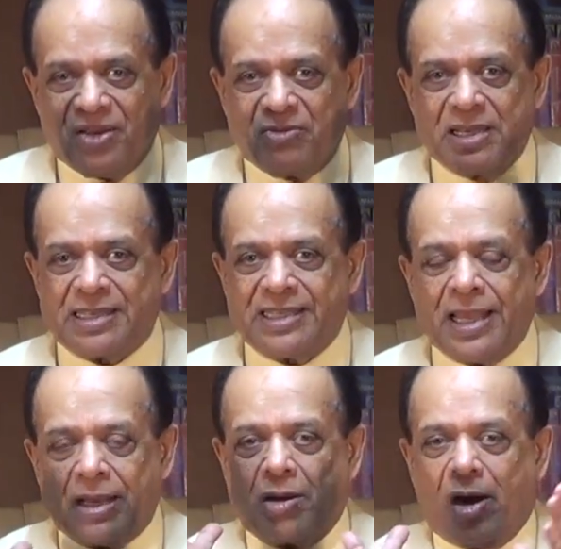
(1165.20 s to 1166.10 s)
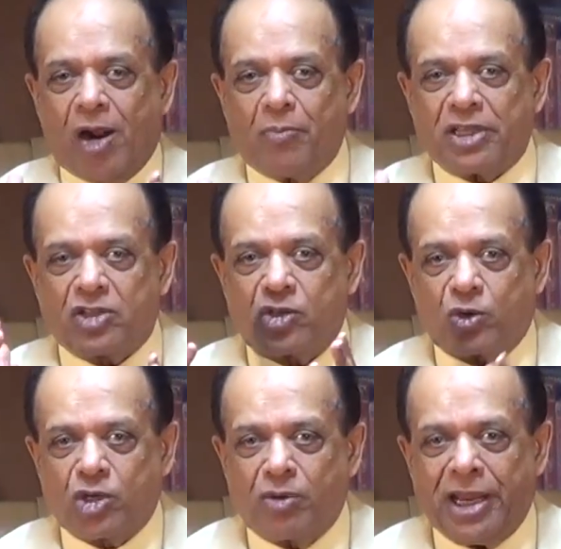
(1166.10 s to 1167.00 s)
we are seeing garbage
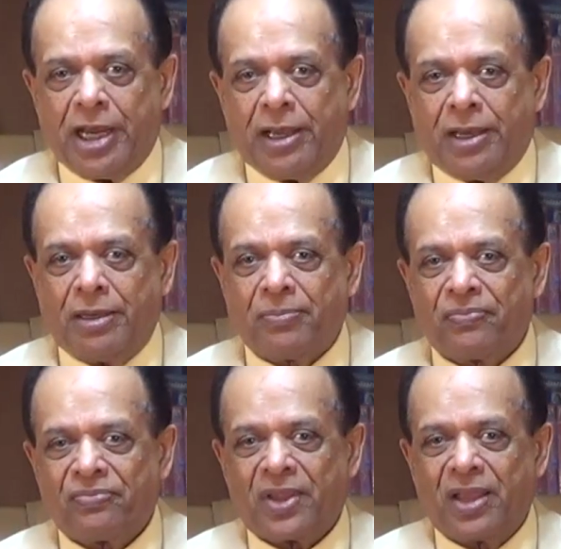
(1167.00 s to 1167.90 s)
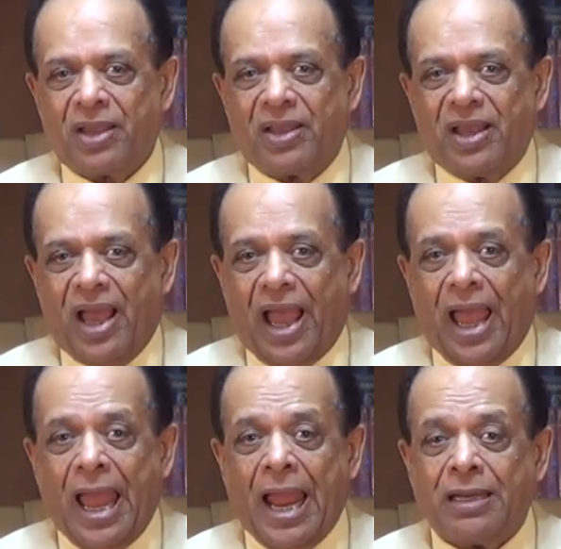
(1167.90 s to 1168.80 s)
social media,
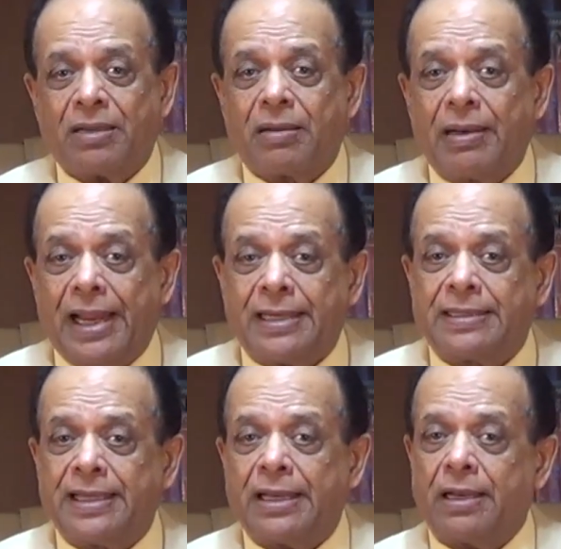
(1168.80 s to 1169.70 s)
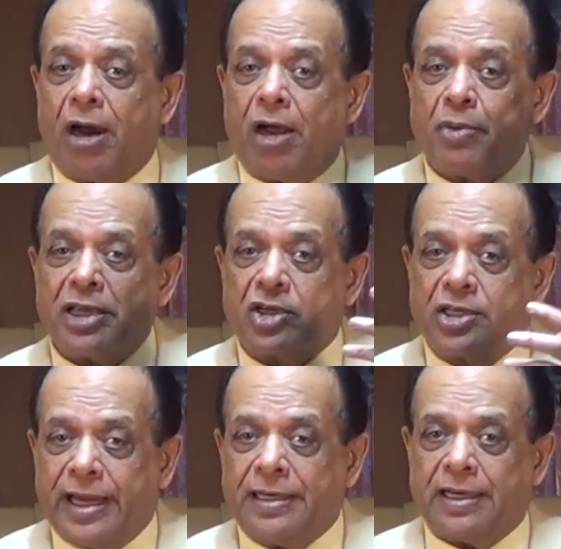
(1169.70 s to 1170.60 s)
and collecting garbage
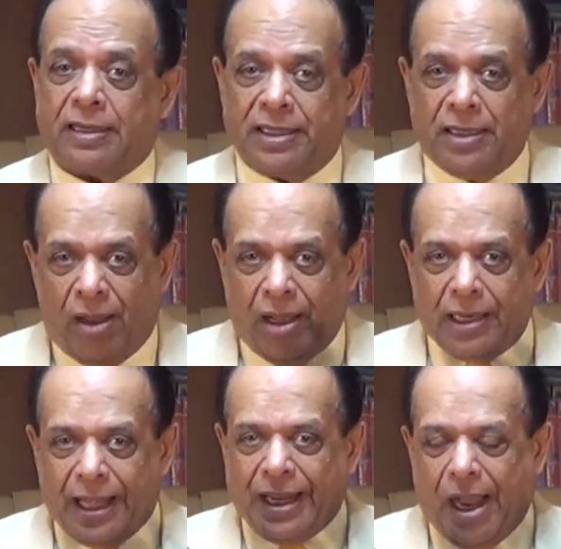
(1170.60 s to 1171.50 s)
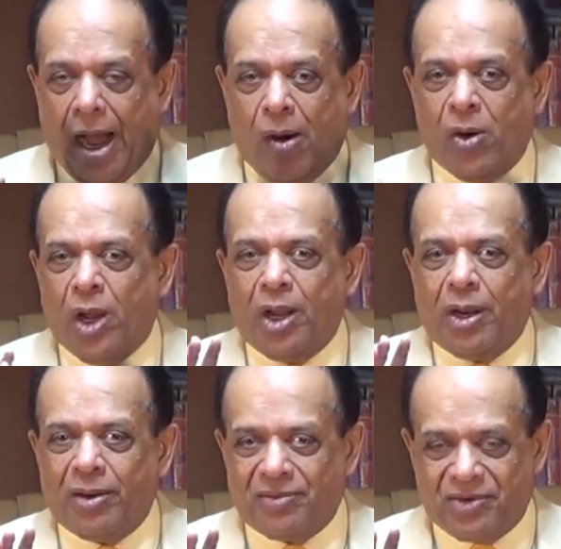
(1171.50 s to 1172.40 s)
data. Like how?
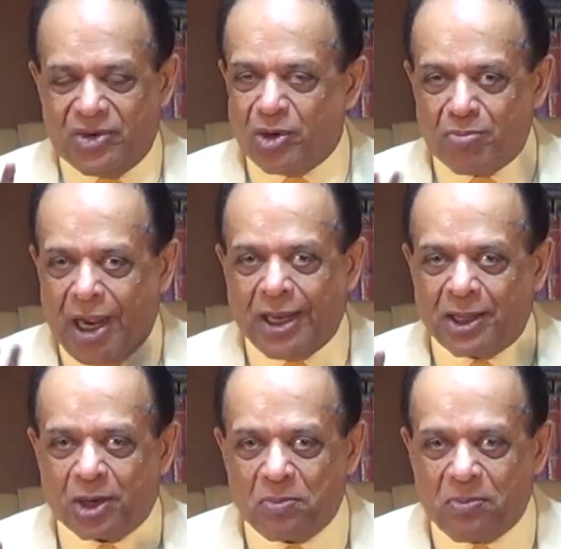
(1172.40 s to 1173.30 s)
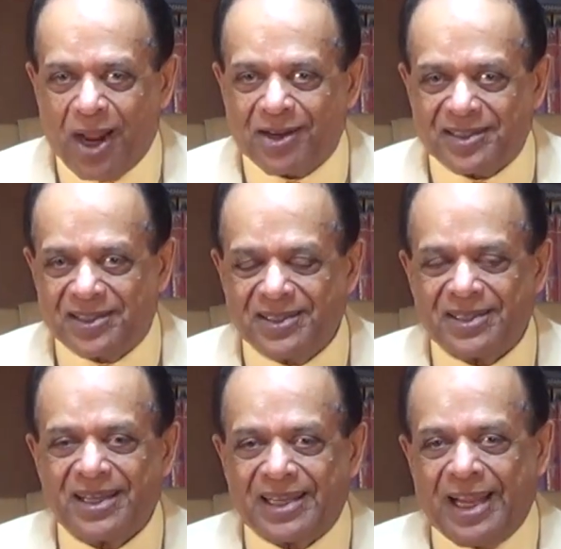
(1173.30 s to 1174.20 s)
Don't mind the comparison.
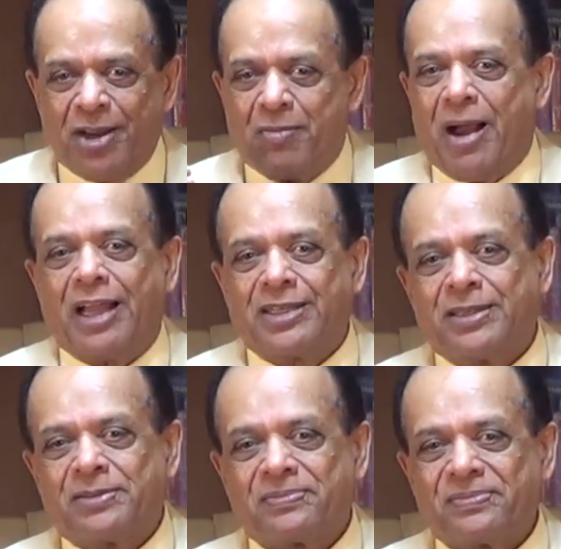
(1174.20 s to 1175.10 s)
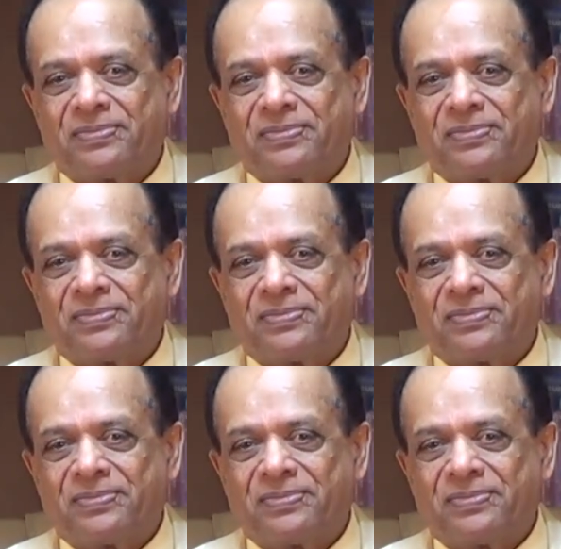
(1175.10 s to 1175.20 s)
Can you imagine?